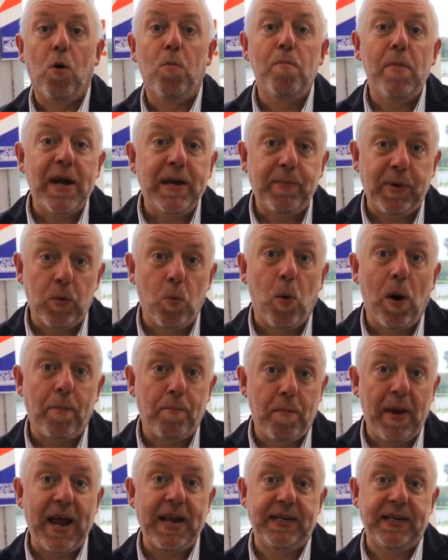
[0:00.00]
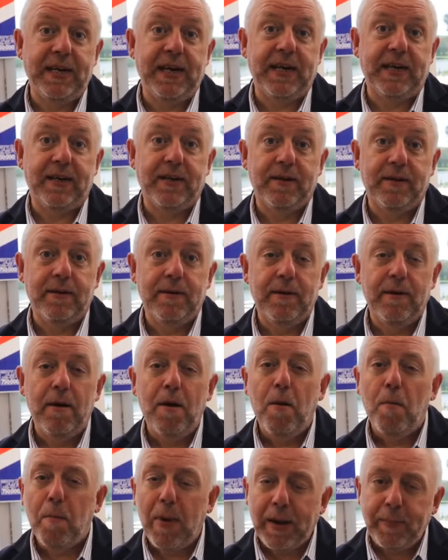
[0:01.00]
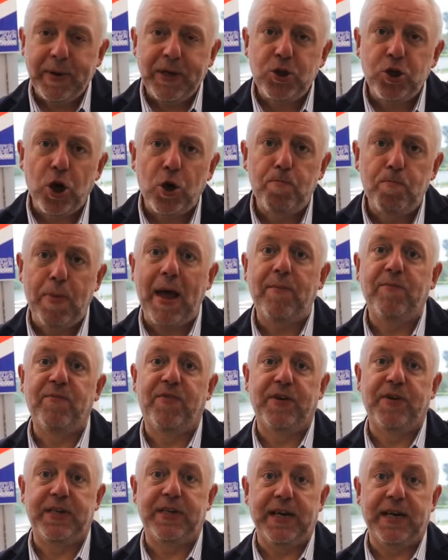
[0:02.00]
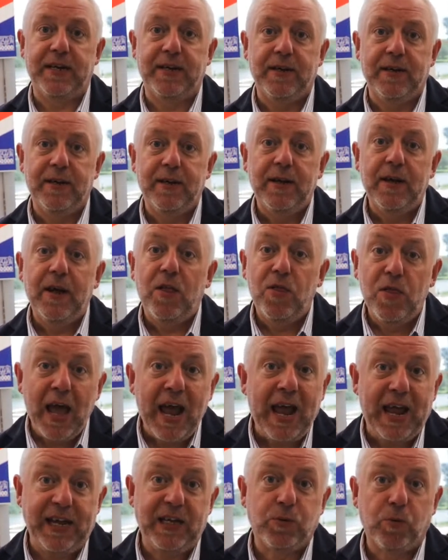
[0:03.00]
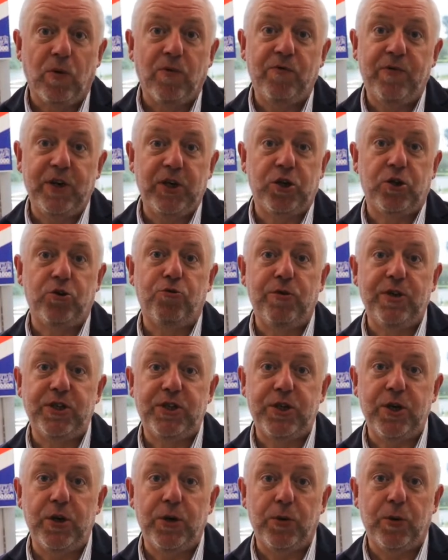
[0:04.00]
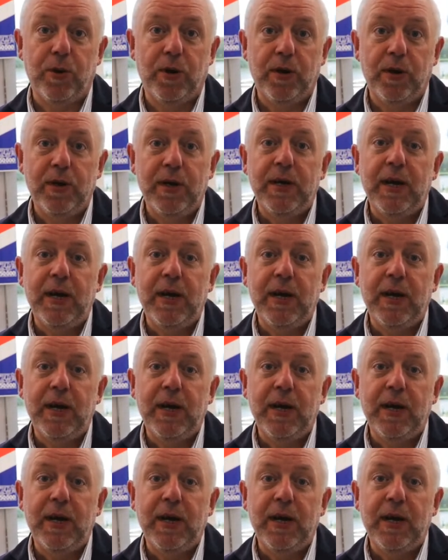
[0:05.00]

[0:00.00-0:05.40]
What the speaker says: Or maybe one man did. Maybe Joe Bamford did. That is what visionaries do.